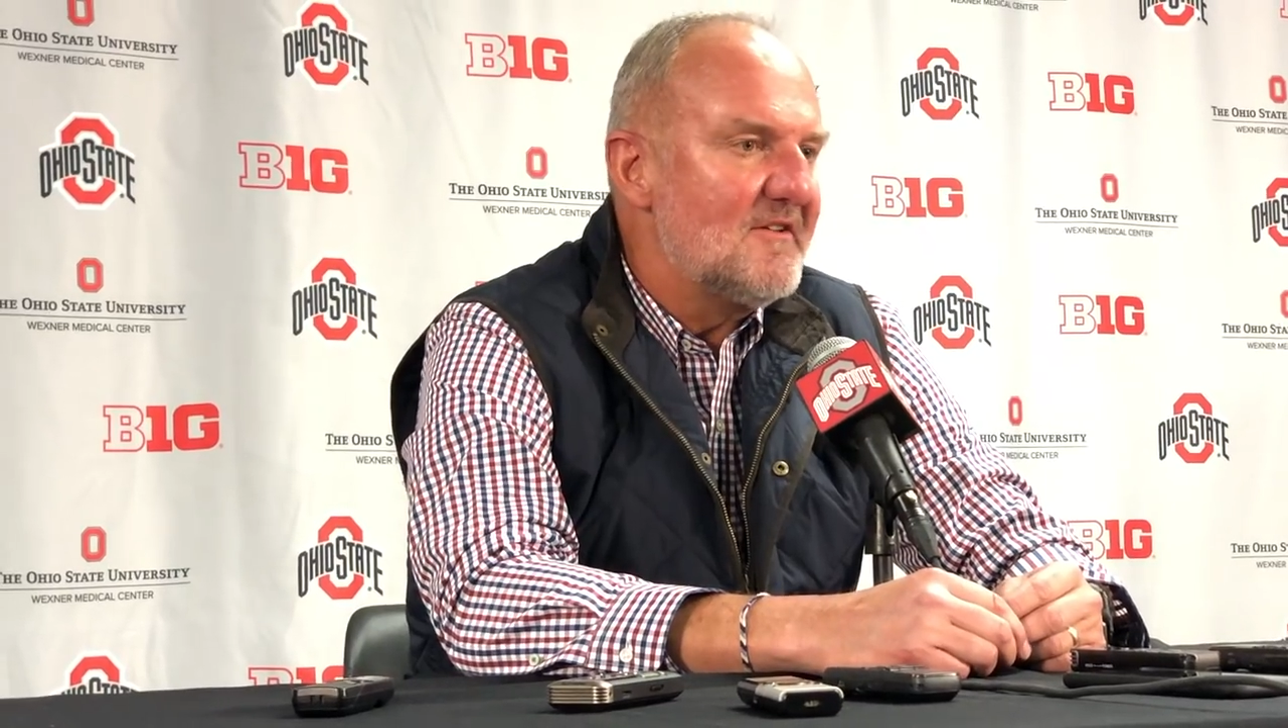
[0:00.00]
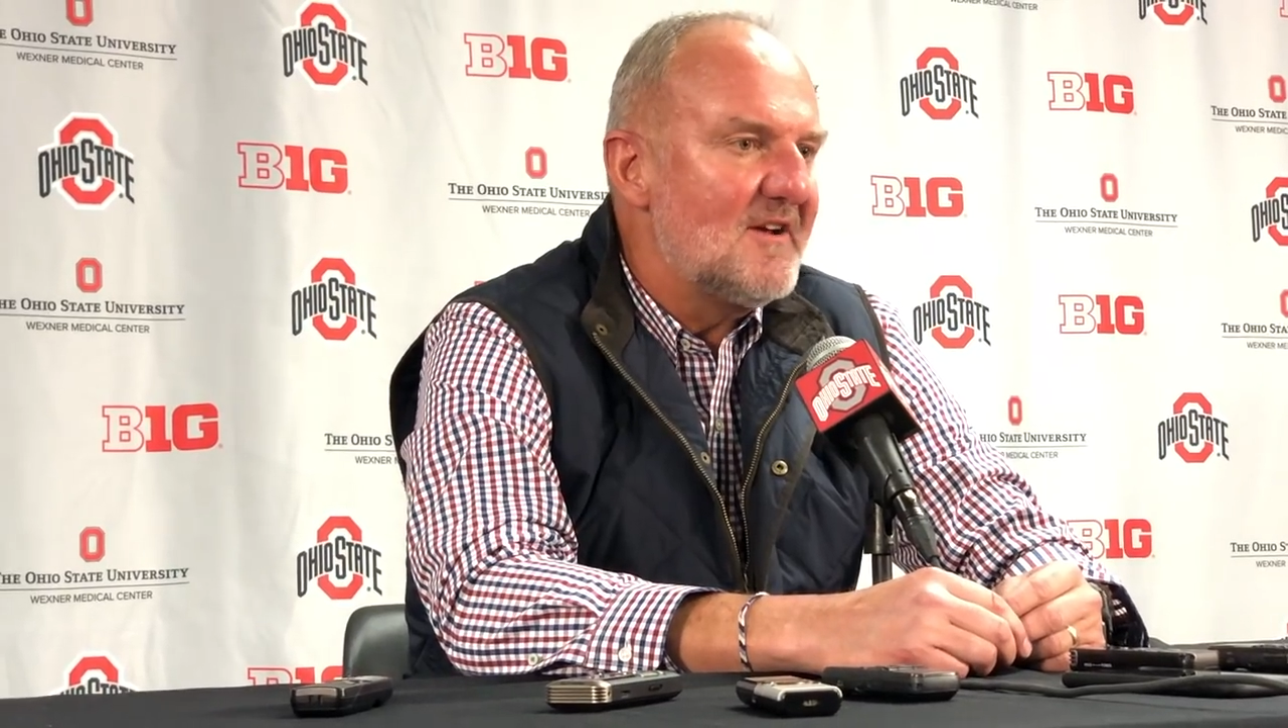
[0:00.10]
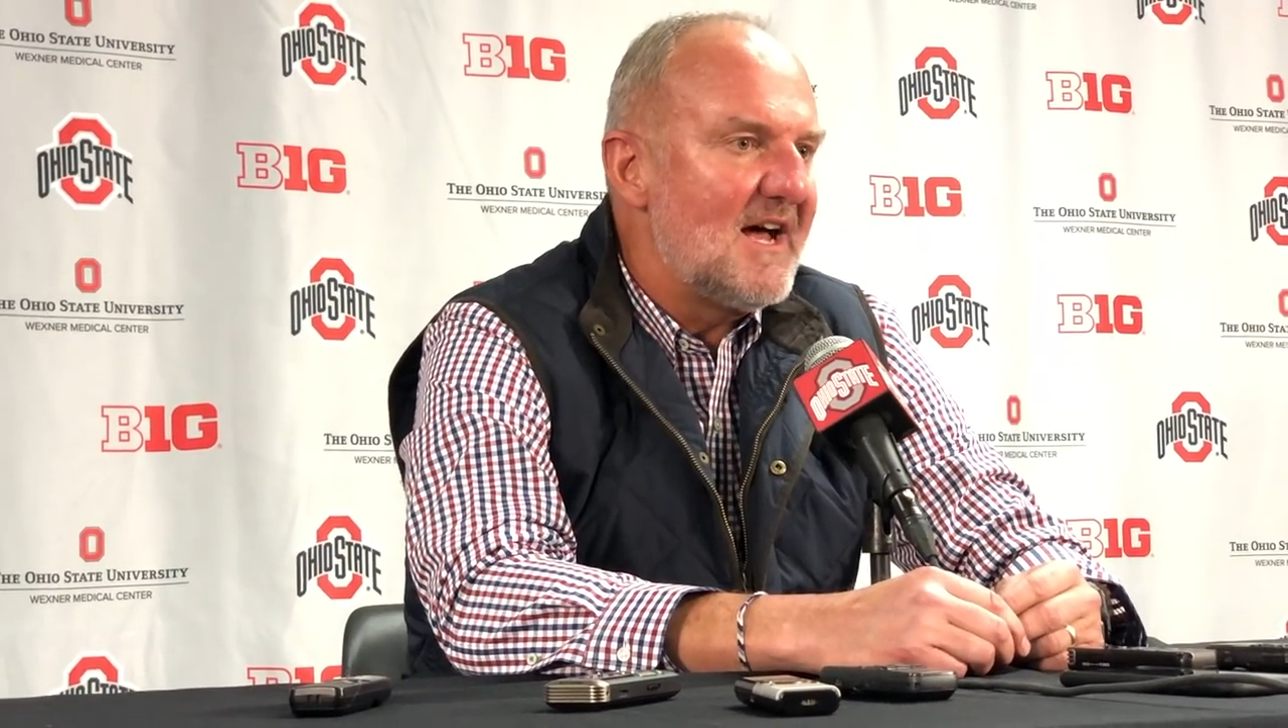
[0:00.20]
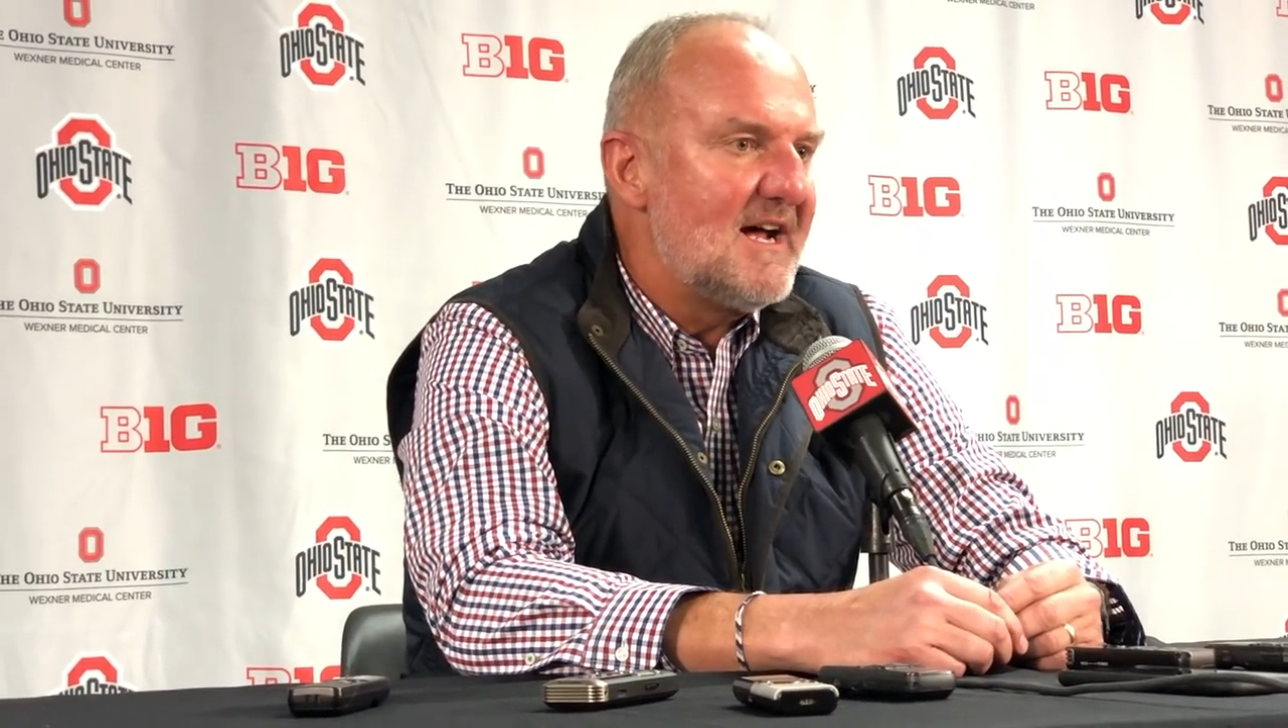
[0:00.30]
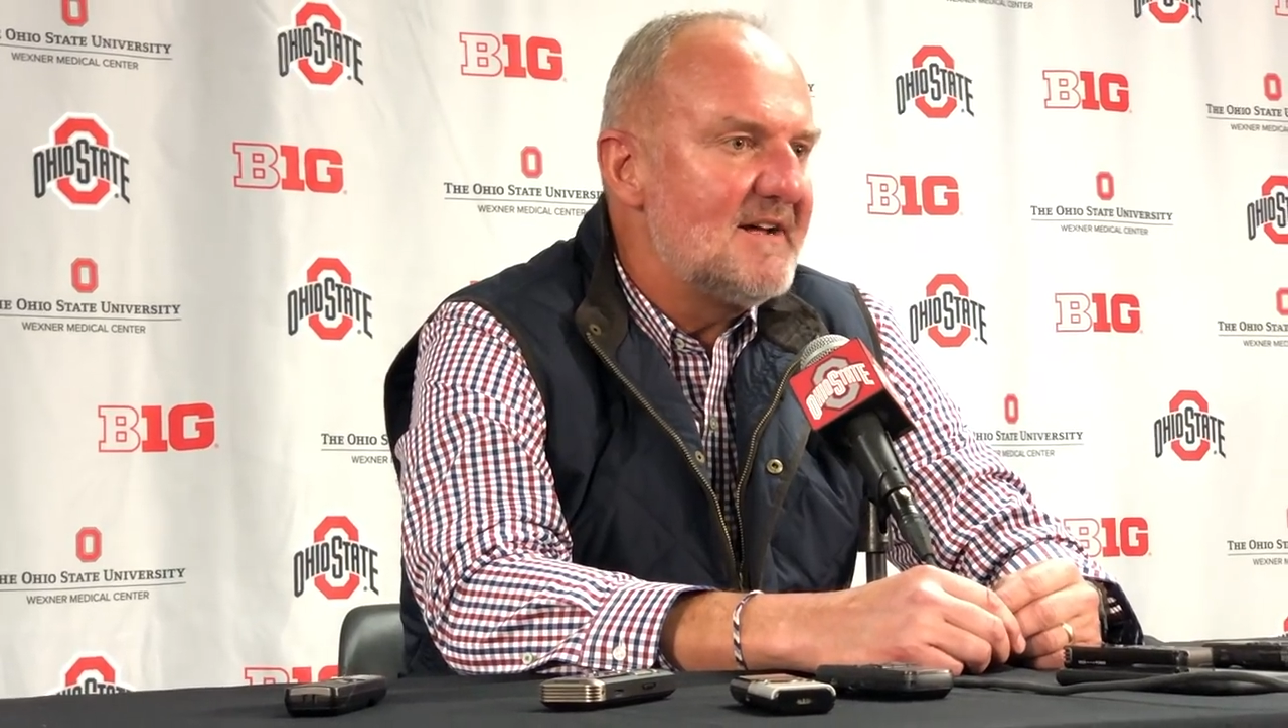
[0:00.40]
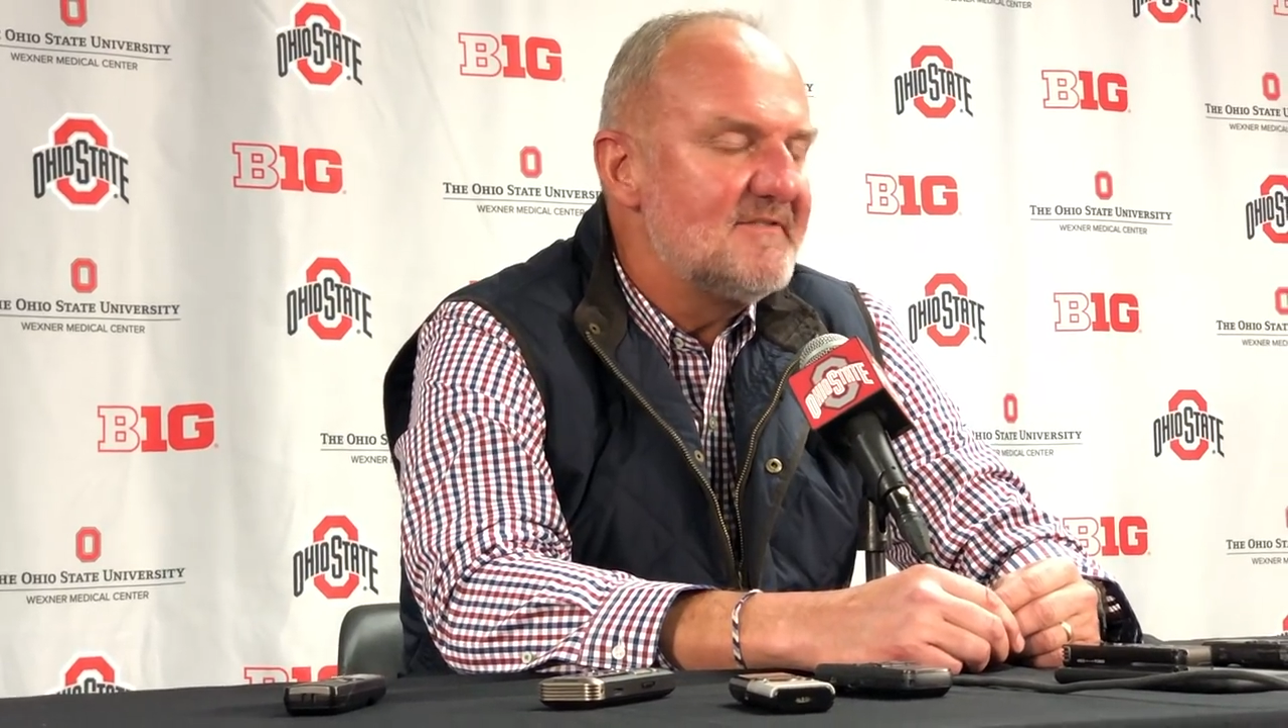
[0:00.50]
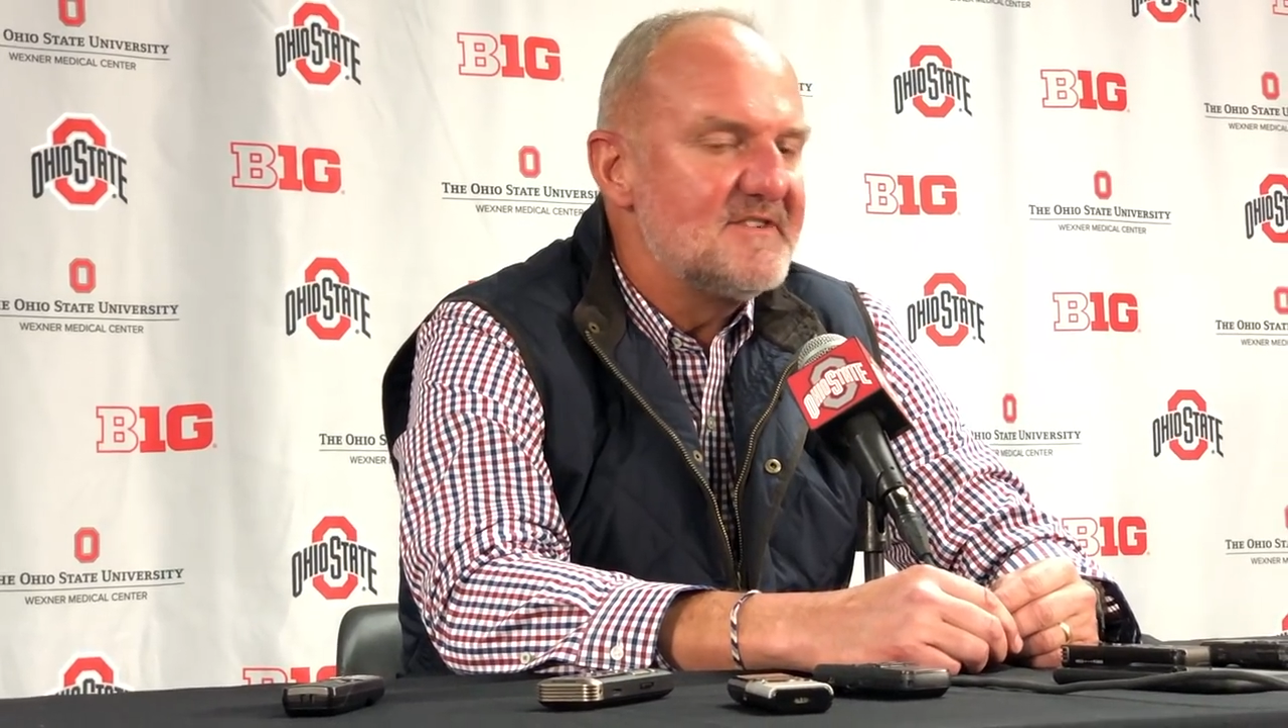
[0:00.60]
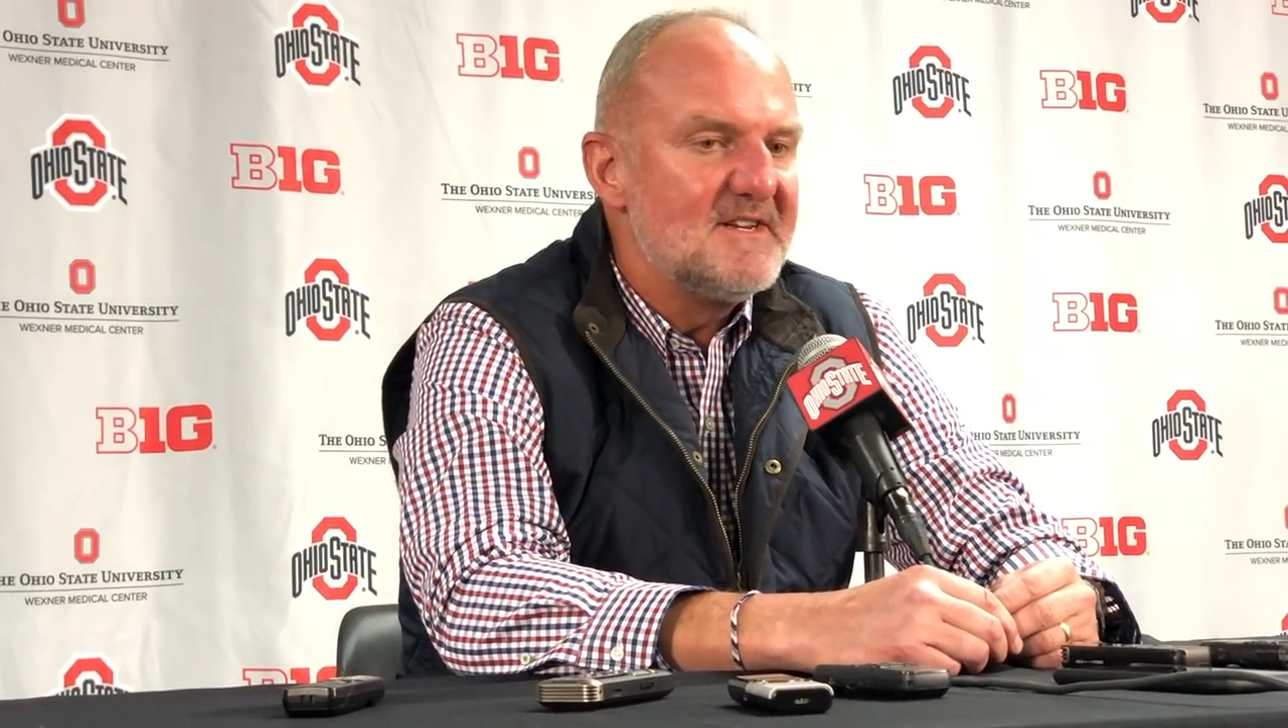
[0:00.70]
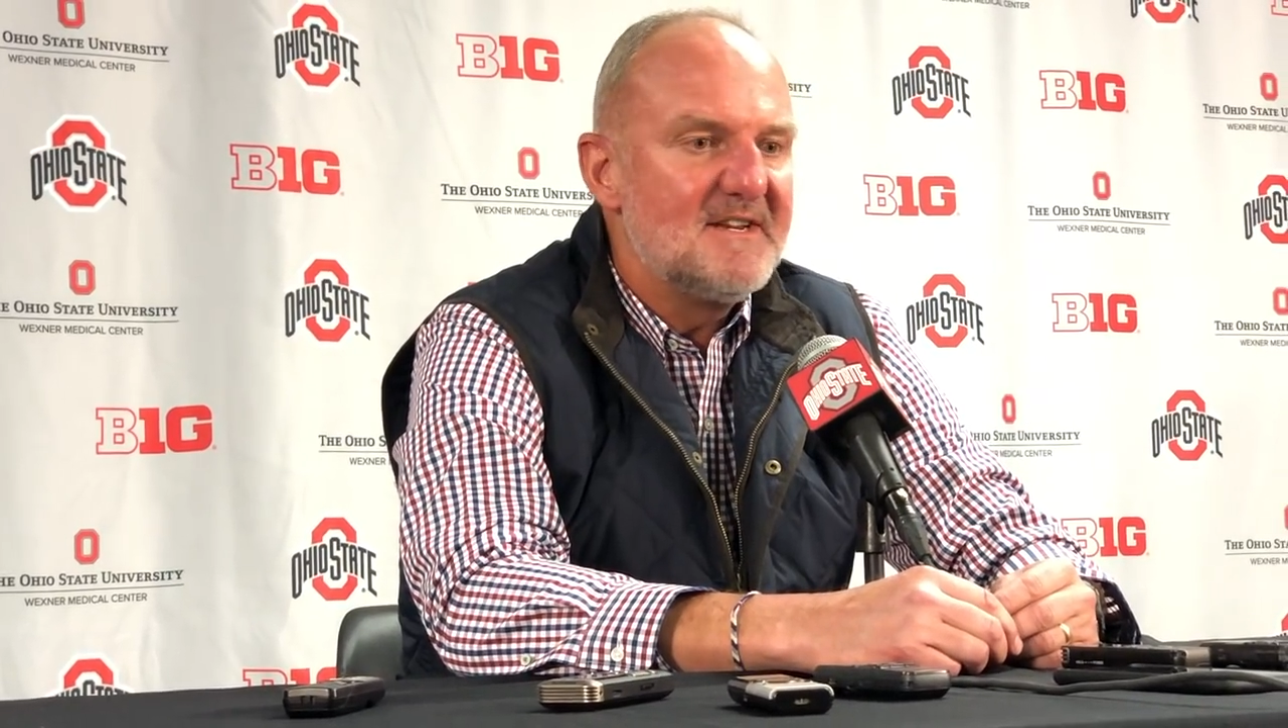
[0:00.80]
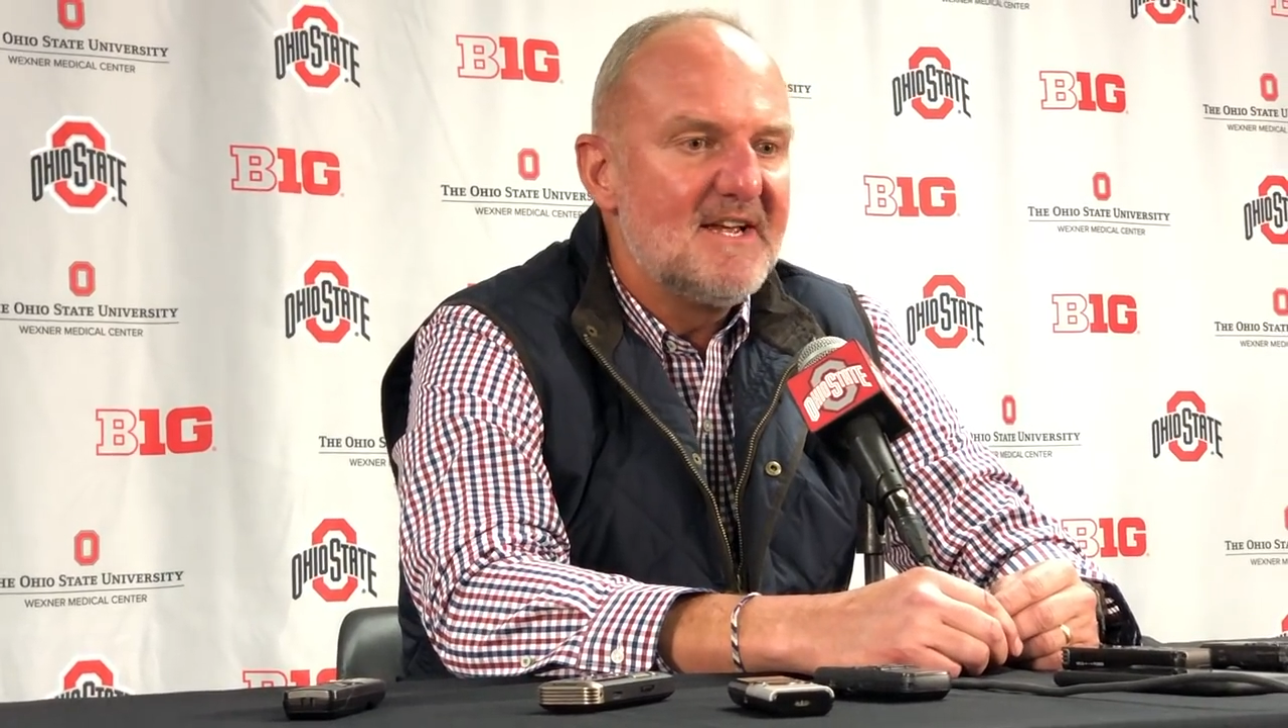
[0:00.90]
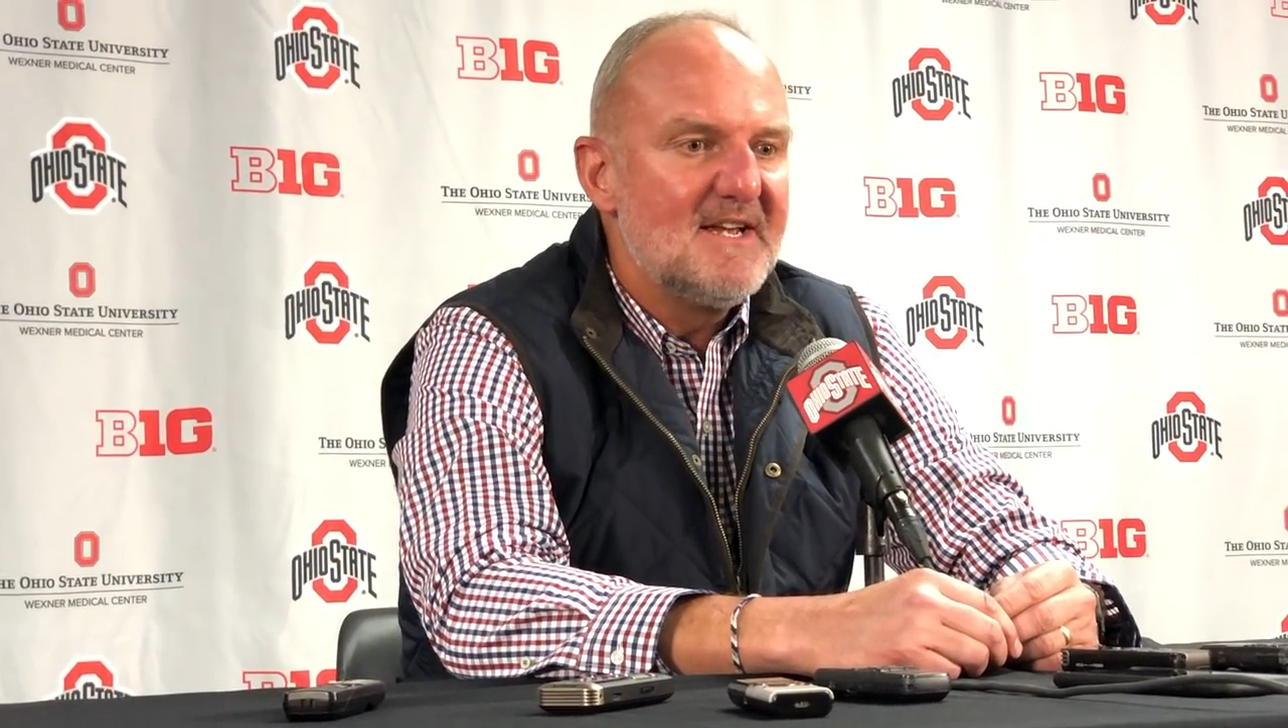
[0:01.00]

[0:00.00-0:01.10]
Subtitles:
of their lives, and